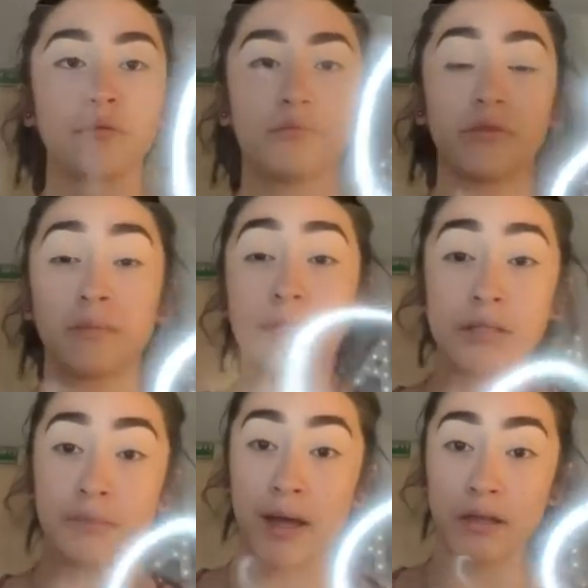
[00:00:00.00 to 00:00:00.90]
from this
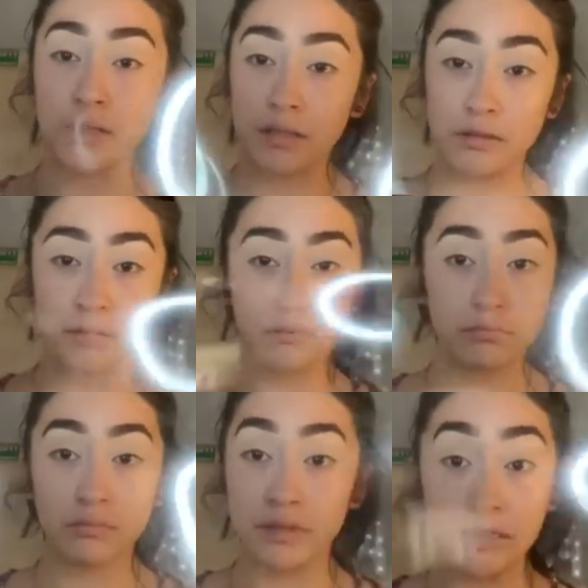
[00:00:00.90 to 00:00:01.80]
palette or
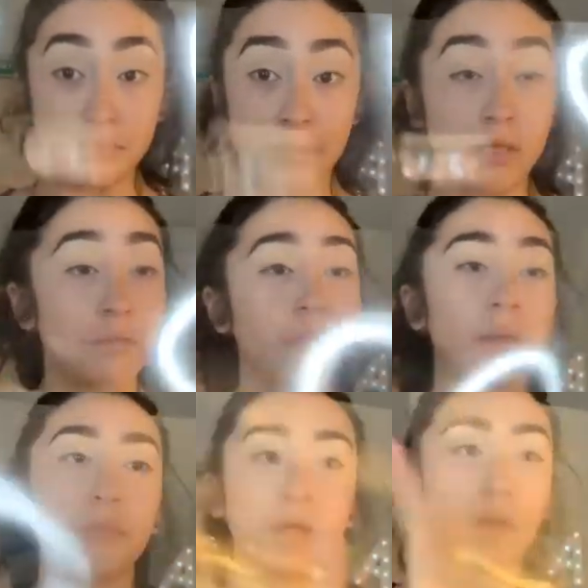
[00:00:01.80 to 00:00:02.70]
this big, you can
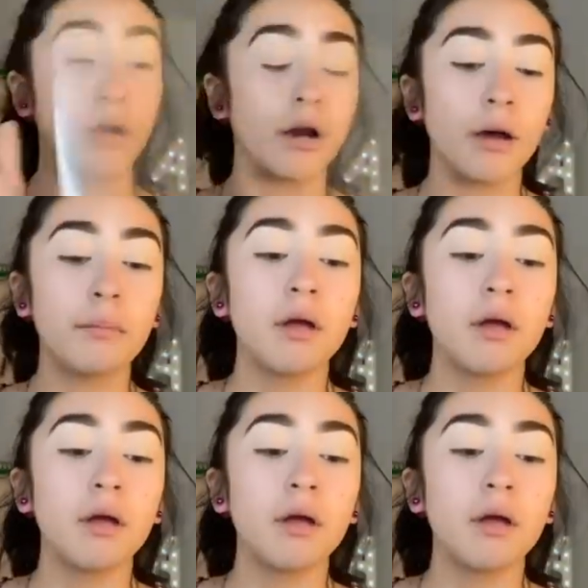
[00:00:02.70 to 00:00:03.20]
maybe cut it up.